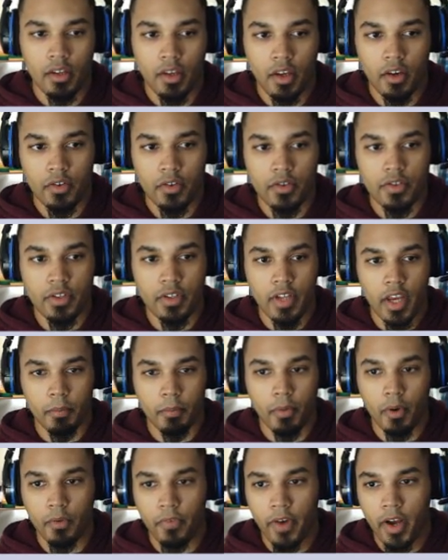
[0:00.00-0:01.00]
Here's the deck
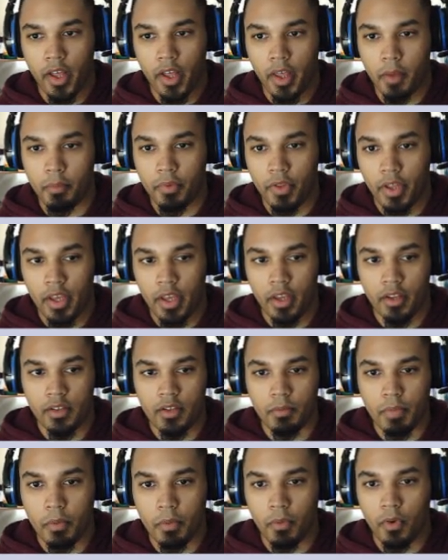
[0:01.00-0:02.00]
profile I played.
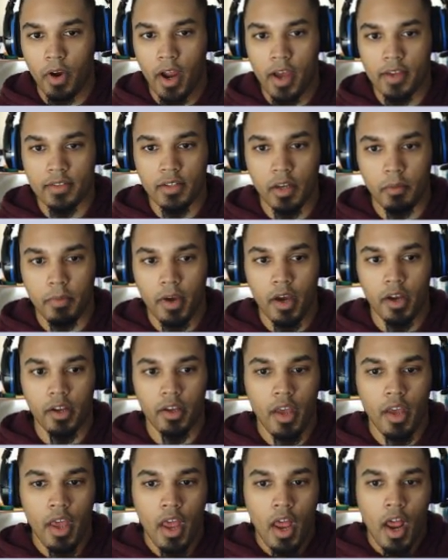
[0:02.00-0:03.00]
Some people were asking about it.
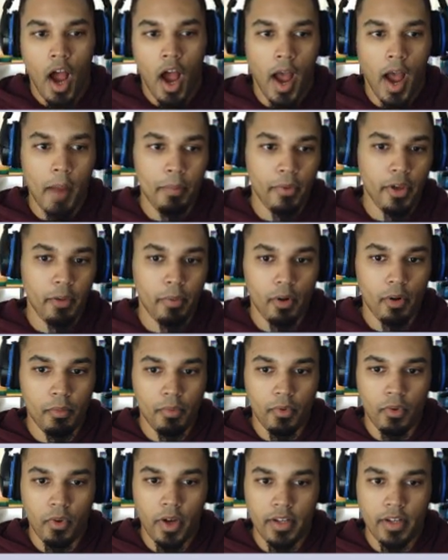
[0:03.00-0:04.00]
I played
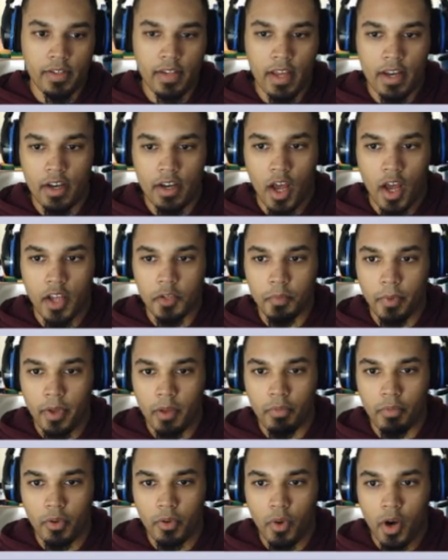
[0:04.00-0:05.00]
purple. I decided not to play
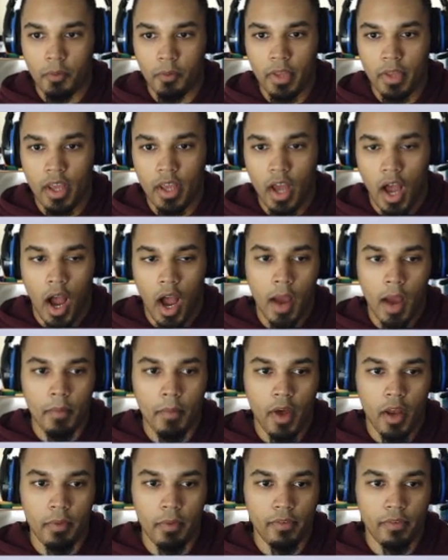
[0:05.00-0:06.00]
blue Omni. I'm
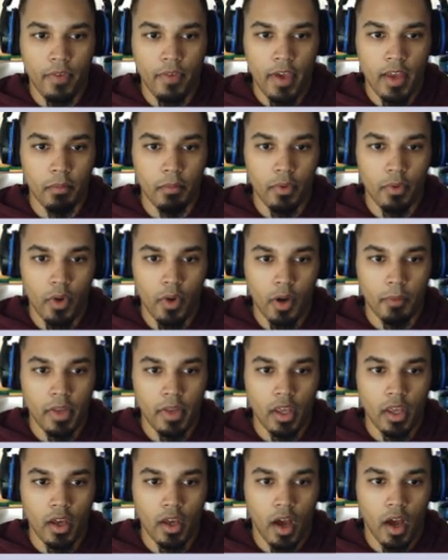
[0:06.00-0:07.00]
not a big fan of blue
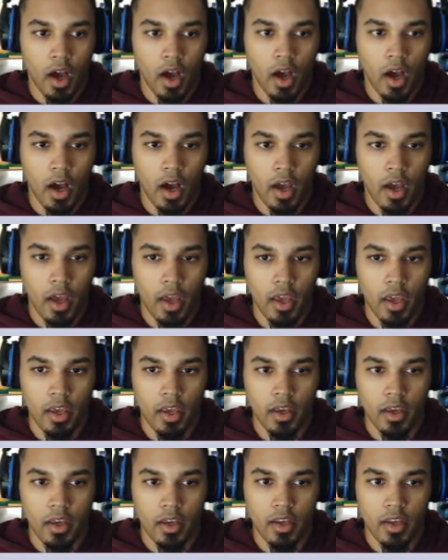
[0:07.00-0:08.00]
Omni.
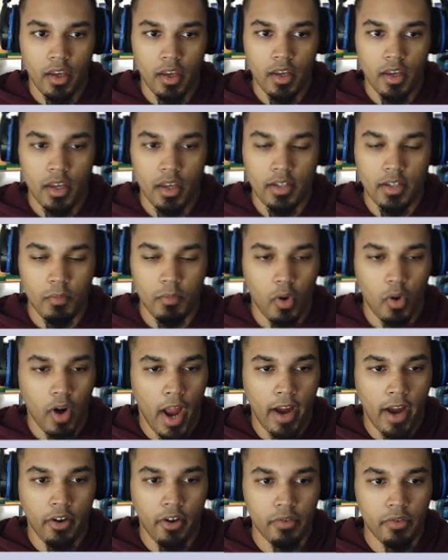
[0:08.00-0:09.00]
It's a more
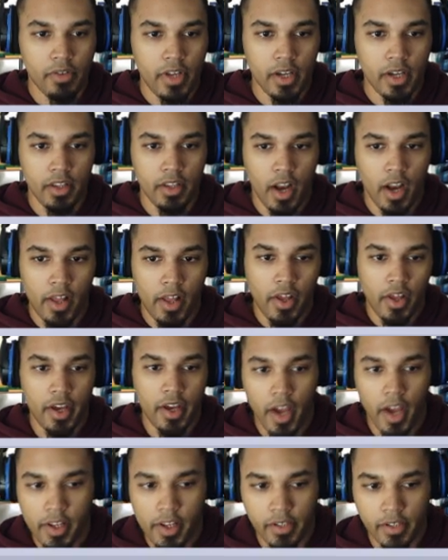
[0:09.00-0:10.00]
aggro deck than I like.
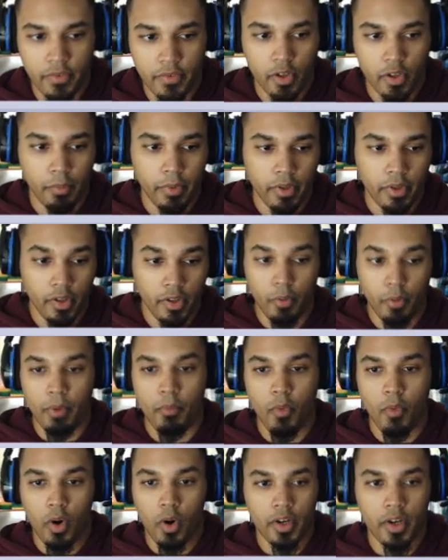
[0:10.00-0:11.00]
I like to feel a little bit
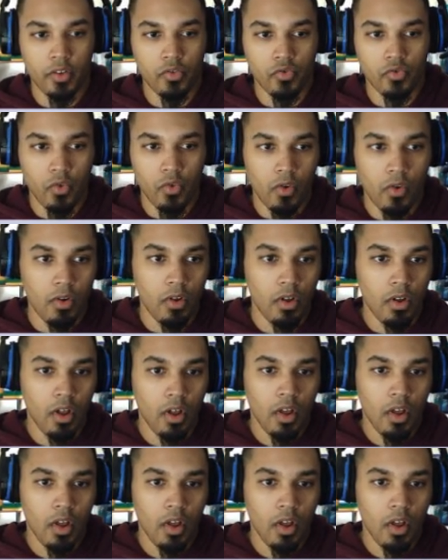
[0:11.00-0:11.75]
more in control.